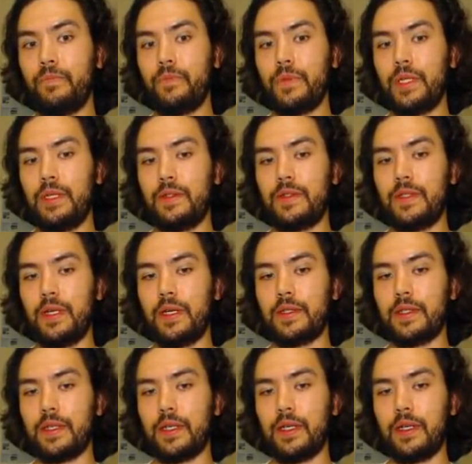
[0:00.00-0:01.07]
Kiseitai
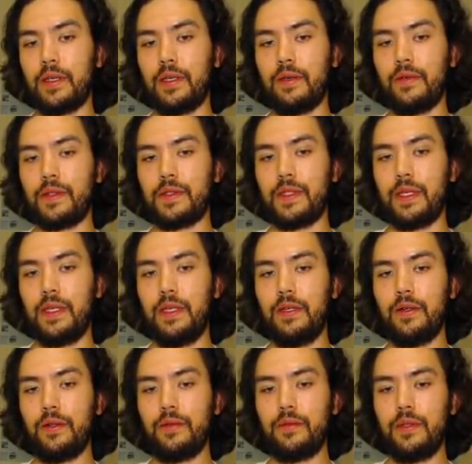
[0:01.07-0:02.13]
is going to give us the
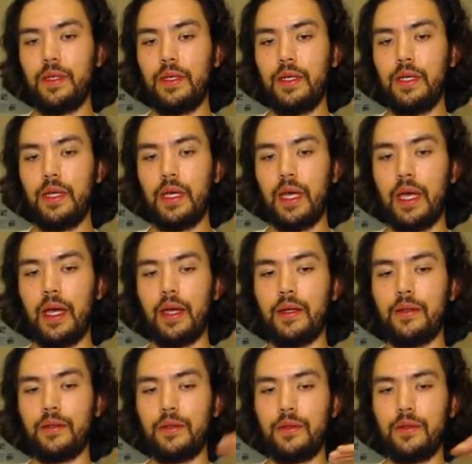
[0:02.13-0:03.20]
heal,
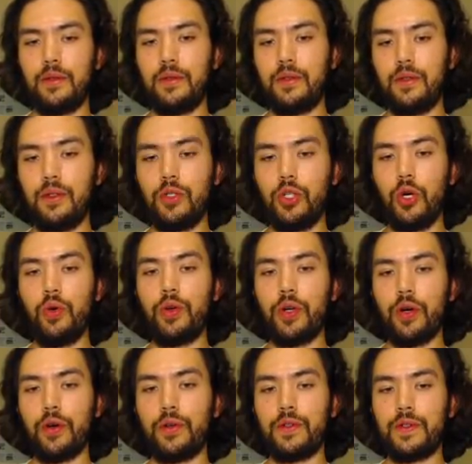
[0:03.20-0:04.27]
and no
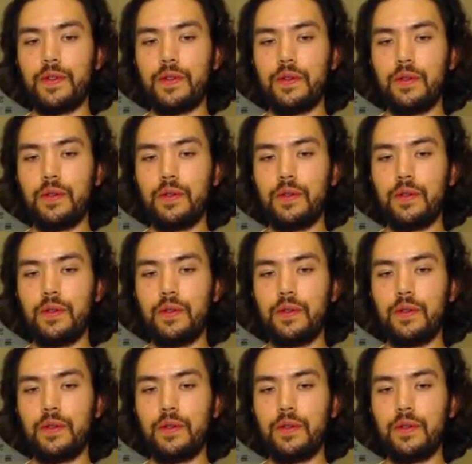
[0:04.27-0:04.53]
curse,